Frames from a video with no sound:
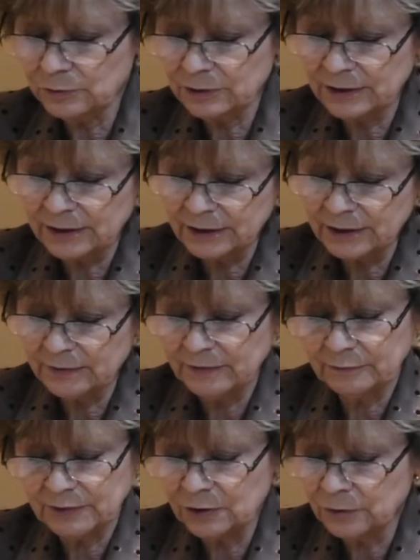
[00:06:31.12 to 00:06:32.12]
how is
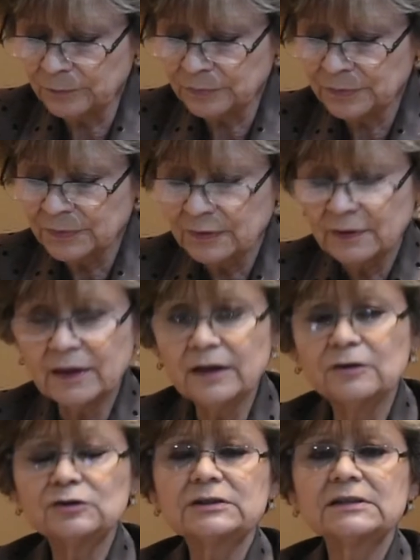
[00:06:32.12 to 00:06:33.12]
it that David
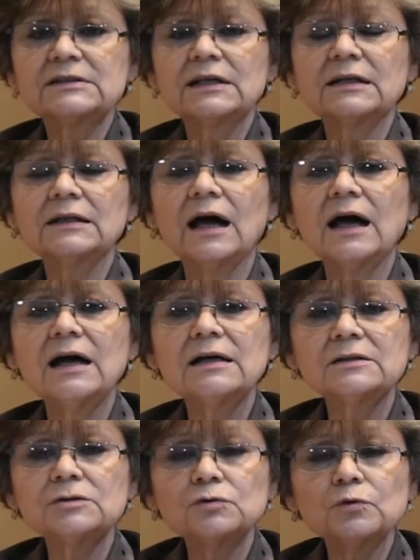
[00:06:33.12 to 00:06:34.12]
is
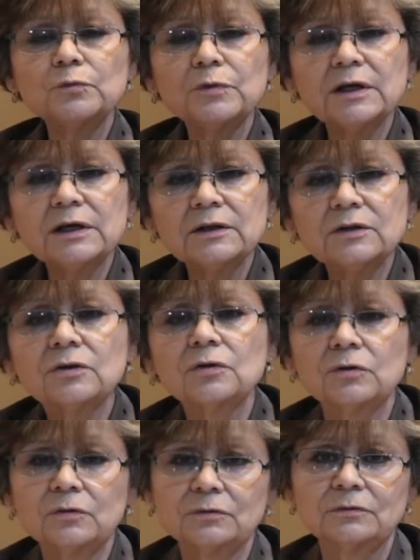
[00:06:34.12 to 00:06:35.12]
interested in
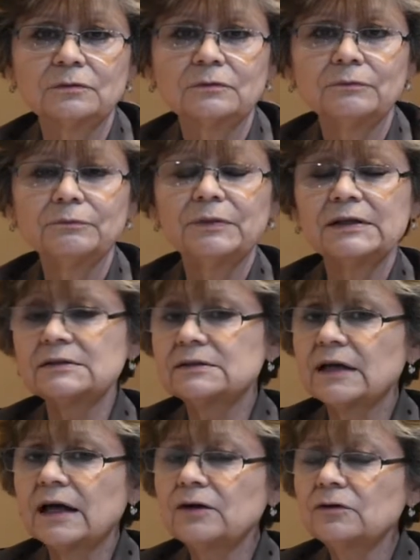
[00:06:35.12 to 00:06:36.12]
the well-being
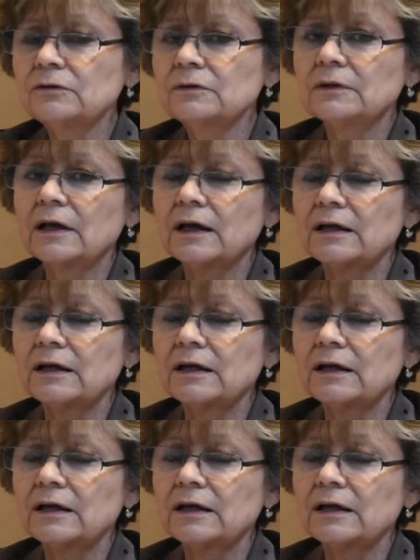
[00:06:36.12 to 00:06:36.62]
of a